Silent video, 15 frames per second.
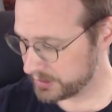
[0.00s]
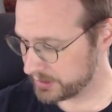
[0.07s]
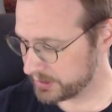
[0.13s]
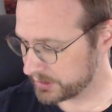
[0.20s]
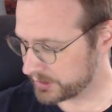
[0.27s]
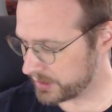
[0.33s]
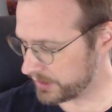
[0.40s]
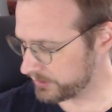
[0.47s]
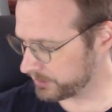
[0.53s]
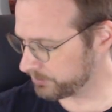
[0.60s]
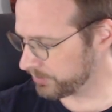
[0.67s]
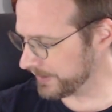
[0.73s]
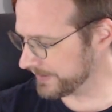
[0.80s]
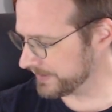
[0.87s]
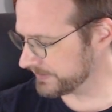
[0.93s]
color
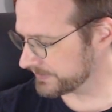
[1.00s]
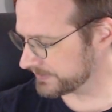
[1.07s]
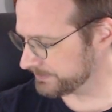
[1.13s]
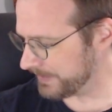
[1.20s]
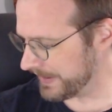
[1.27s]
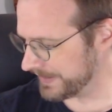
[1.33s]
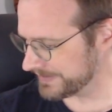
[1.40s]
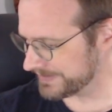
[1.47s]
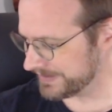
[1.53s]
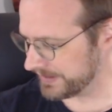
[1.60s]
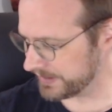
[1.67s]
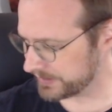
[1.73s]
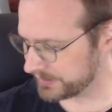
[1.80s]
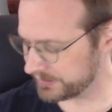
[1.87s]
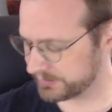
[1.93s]
breaking spine
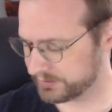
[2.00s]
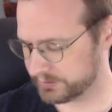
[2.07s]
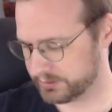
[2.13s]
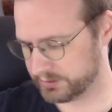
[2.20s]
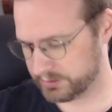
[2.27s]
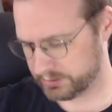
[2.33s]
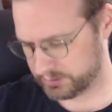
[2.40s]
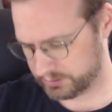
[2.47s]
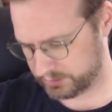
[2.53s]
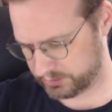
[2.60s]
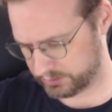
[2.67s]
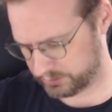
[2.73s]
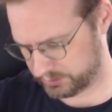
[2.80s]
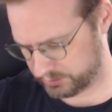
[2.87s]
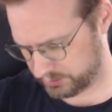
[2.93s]
tick.
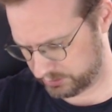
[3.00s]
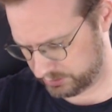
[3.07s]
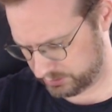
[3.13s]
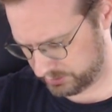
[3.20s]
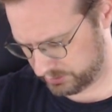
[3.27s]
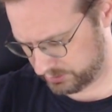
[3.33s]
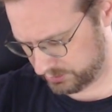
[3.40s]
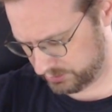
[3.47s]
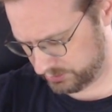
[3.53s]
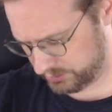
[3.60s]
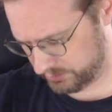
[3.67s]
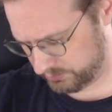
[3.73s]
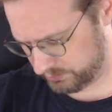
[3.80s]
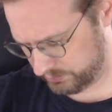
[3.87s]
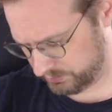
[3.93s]

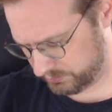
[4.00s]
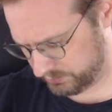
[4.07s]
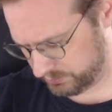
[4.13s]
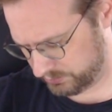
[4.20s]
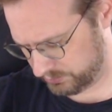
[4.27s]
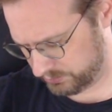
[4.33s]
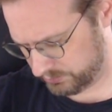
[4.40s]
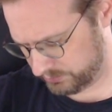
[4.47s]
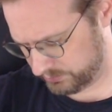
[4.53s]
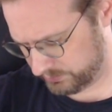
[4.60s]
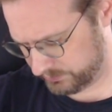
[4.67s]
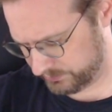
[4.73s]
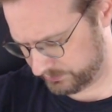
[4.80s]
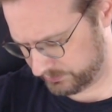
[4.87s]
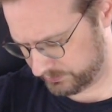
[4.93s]

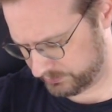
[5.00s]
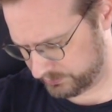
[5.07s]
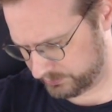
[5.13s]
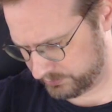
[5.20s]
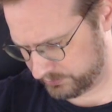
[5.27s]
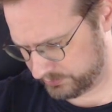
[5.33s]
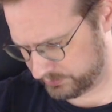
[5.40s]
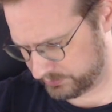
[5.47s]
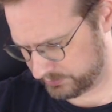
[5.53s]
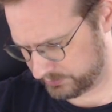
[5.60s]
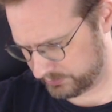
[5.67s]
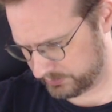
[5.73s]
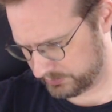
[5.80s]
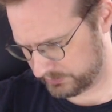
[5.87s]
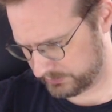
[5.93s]

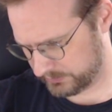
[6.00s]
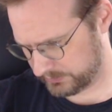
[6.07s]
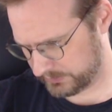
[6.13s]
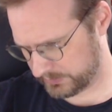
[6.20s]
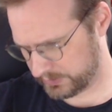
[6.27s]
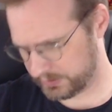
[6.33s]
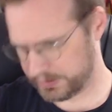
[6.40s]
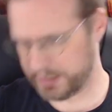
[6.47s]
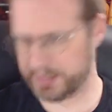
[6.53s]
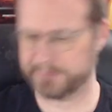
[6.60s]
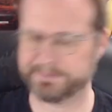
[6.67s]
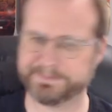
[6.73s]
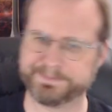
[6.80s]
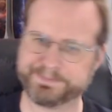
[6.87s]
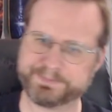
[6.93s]
Yeah.
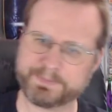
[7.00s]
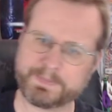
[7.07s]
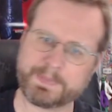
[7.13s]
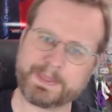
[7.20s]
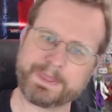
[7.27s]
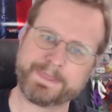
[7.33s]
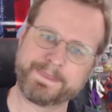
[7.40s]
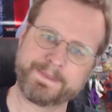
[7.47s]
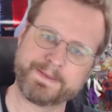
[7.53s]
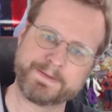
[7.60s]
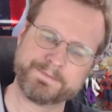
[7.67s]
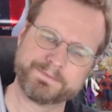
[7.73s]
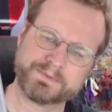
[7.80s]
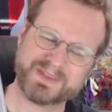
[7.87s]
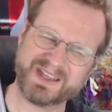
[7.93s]

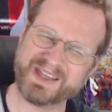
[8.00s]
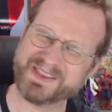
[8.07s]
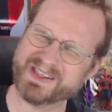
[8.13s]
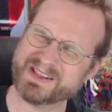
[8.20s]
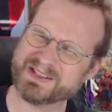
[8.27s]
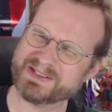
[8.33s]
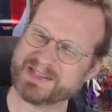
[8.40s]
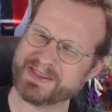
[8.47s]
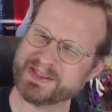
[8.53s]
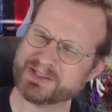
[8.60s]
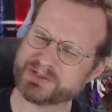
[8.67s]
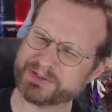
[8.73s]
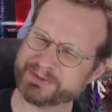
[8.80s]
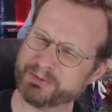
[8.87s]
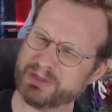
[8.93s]
I think
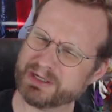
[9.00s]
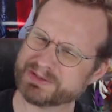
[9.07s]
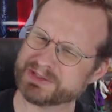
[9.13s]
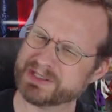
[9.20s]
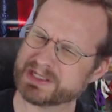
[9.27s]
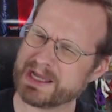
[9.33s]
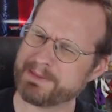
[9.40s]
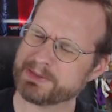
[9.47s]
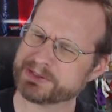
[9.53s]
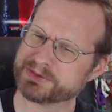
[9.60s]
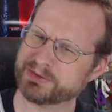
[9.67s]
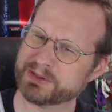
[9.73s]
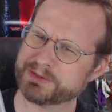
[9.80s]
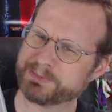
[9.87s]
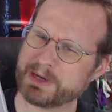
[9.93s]
this also belongs to the comic
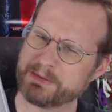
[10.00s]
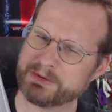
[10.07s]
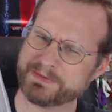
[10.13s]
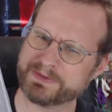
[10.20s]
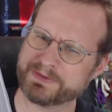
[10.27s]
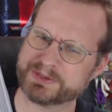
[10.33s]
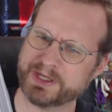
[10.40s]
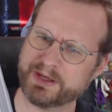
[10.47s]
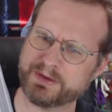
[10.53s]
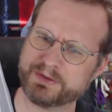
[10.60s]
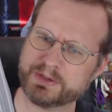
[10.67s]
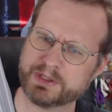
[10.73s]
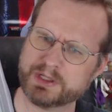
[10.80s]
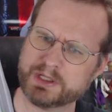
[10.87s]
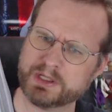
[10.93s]
store and it's probably for sale.
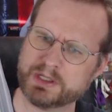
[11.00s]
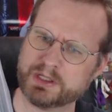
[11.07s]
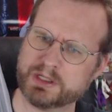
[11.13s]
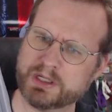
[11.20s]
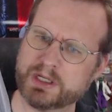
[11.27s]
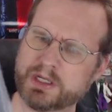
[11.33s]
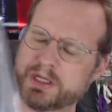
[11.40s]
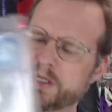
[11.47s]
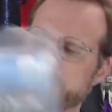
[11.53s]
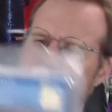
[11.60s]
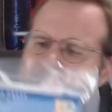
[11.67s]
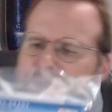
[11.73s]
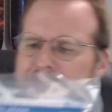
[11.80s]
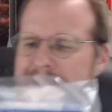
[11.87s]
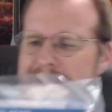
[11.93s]

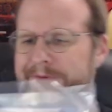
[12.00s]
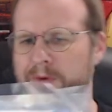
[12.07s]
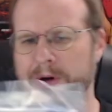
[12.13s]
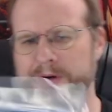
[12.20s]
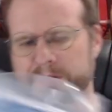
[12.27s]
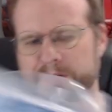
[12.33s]
9.4.